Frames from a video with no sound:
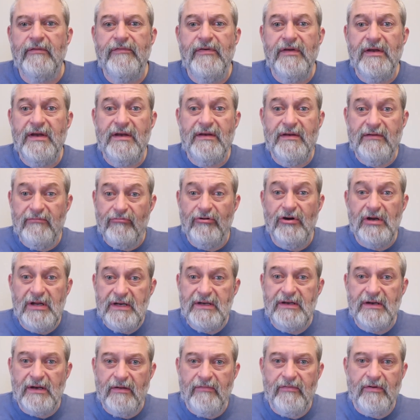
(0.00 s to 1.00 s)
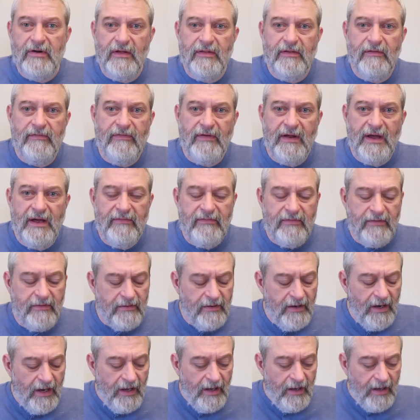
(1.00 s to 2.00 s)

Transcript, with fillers: If it had really delivered on the flavor,